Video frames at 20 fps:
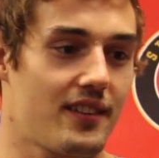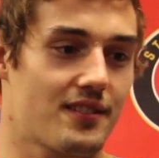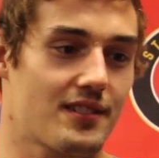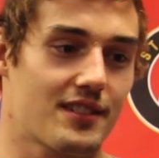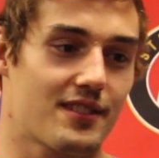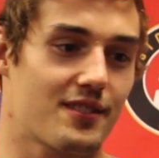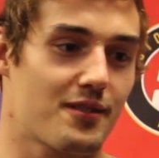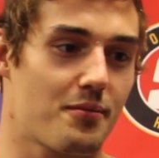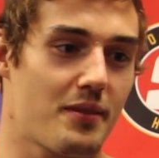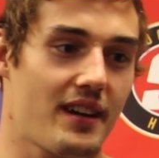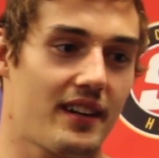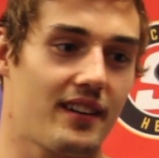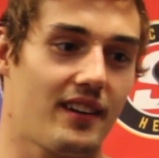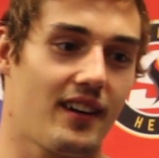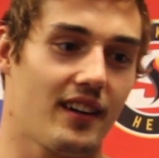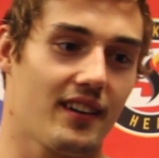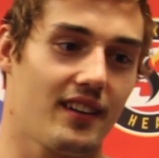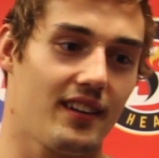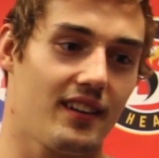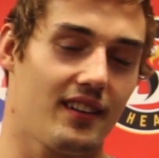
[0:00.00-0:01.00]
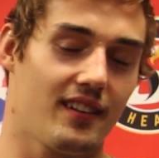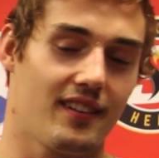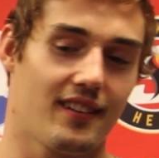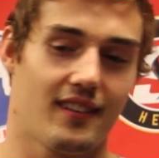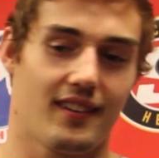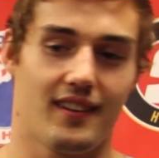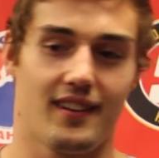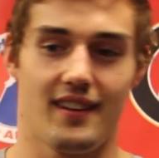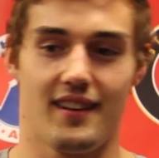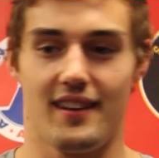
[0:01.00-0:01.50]
stretches of bad hockey,
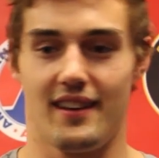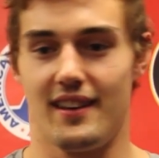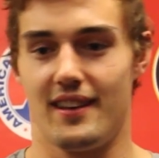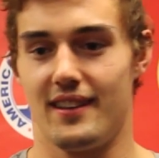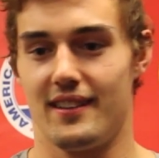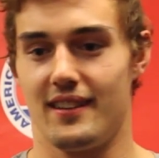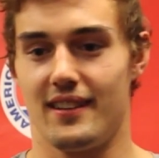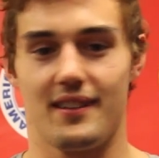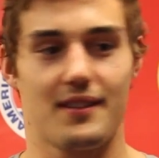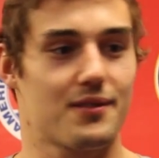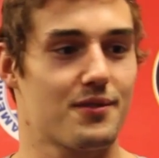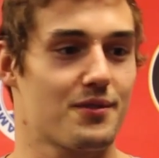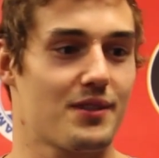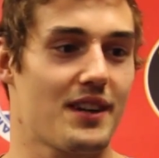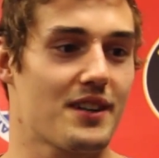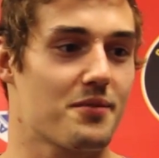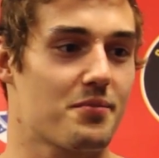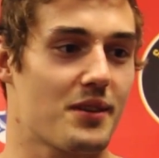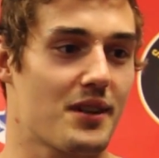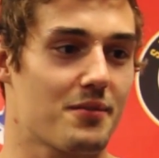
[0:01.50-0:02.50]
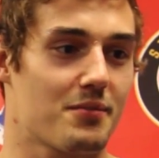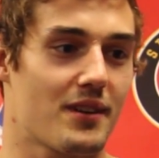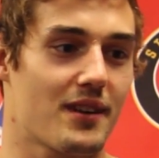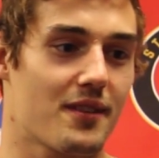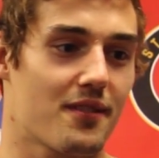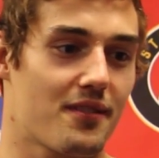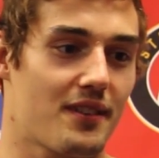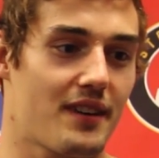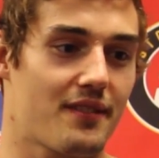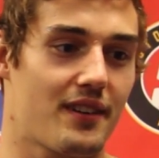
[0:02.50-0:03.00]
and I know that was transparent by
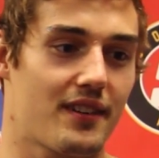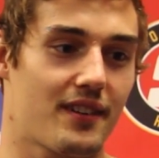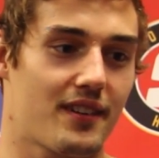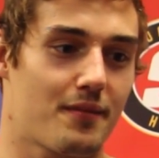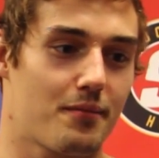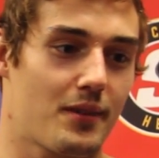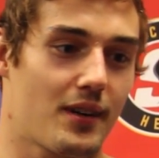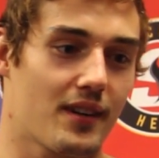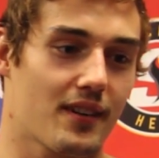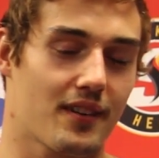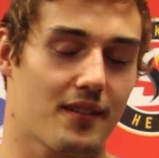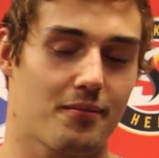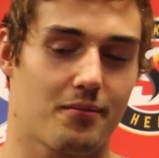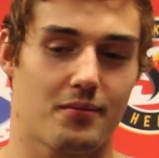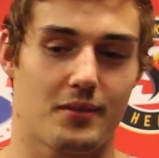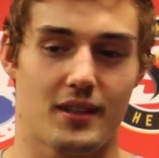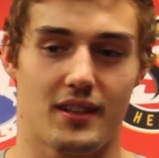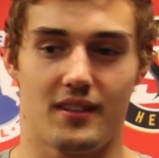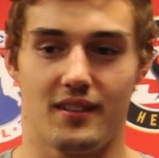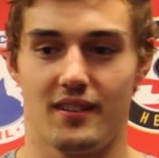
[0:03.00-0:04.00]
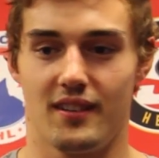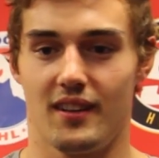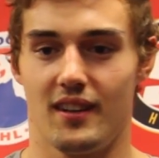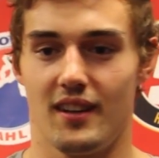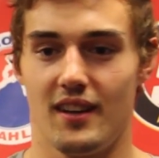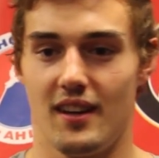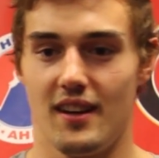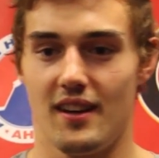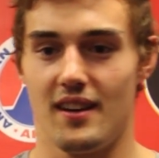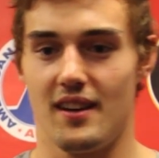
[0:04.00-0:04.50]
our 500 mark, but
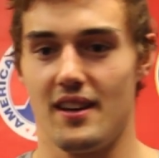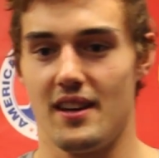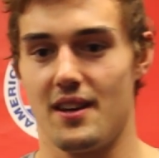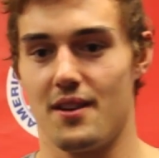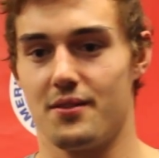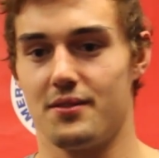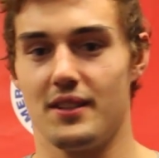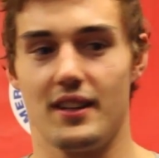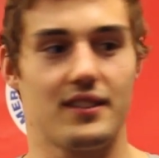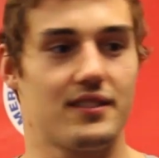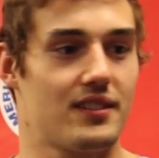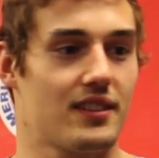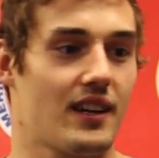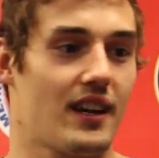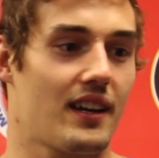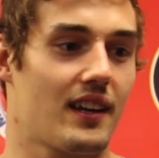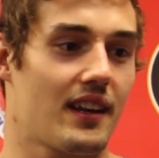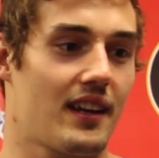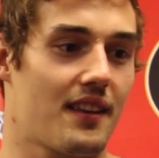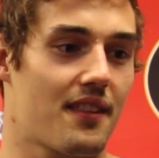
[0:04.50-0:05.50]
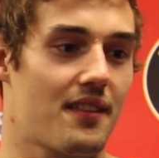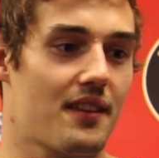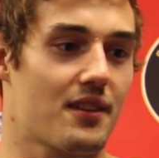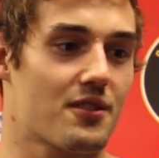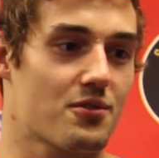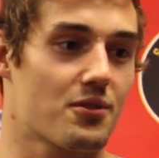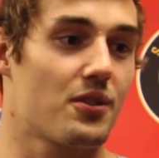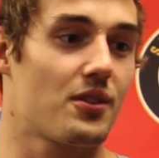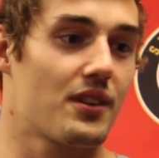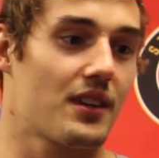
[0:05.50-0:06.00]
it's nice to kind of get
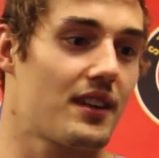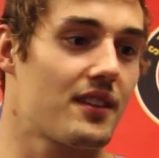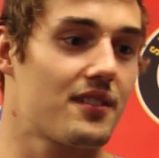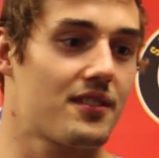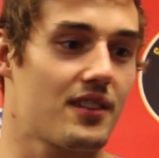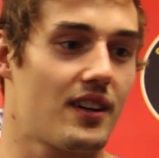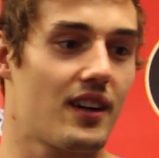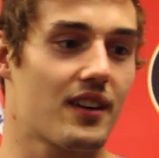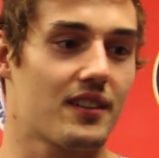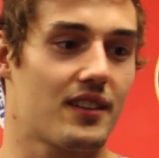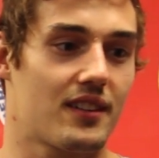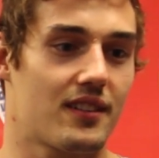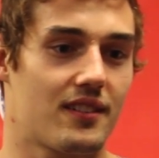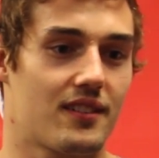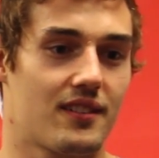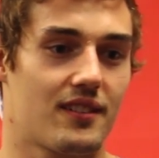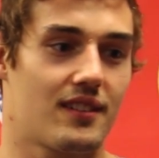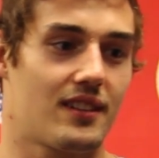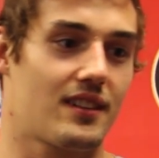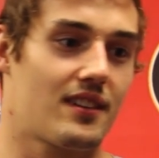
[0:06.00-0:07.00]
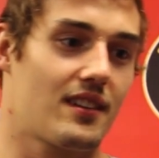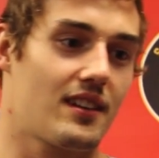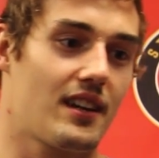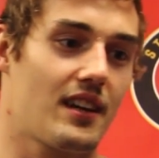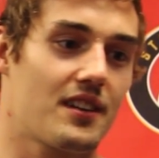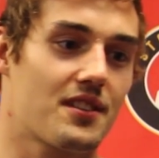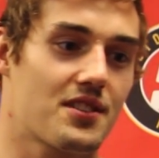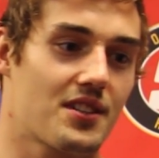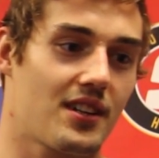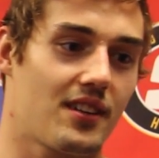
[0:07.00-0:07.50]
things rolling in Stockton, get
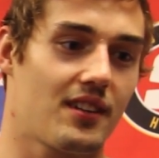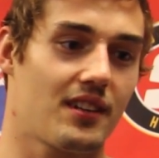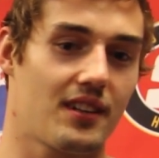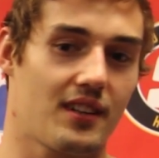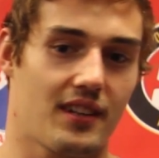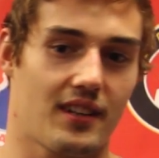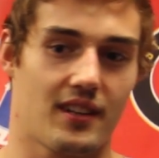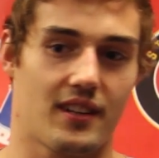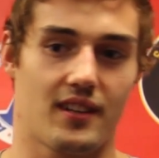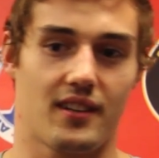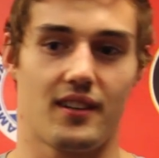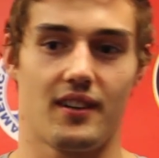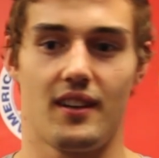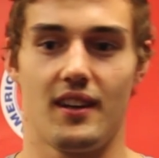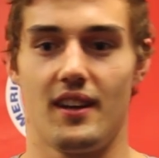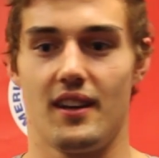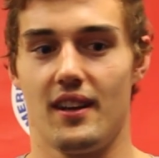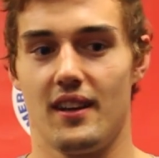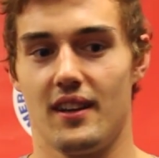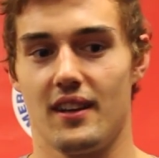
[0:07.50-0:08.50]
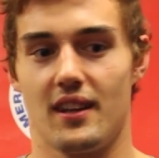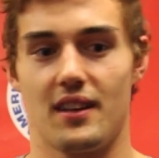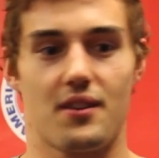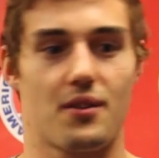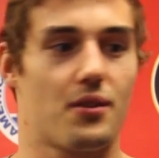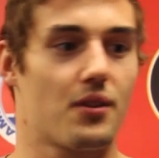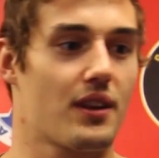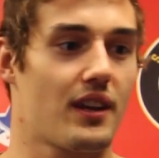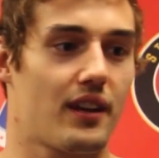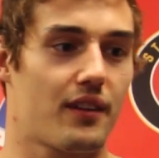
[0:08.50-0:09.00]
the AHL in here, get the
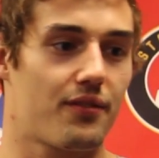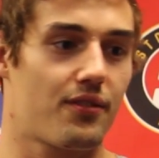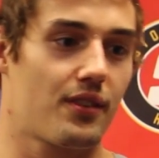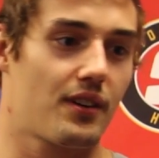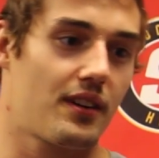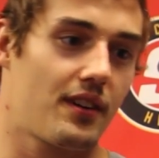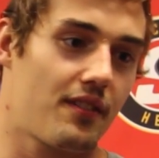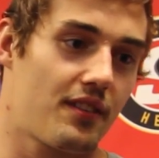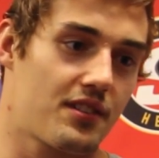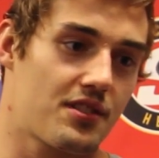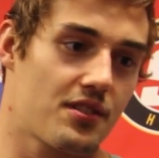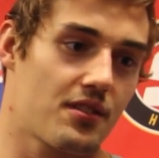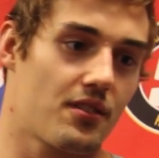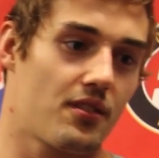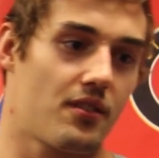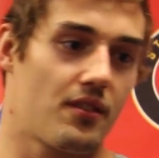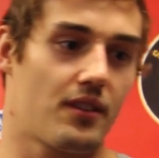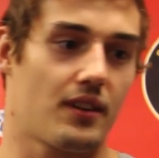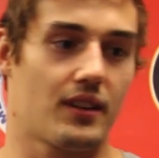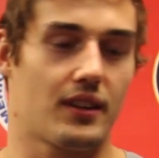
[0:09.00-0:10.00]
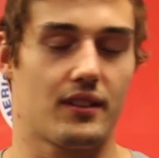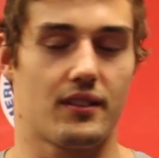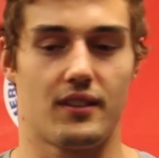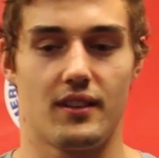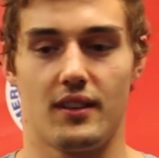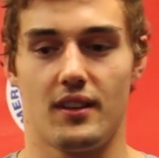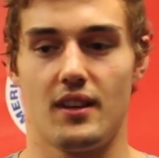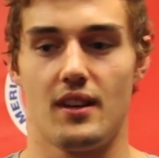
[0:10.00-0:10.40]
whole California division going, and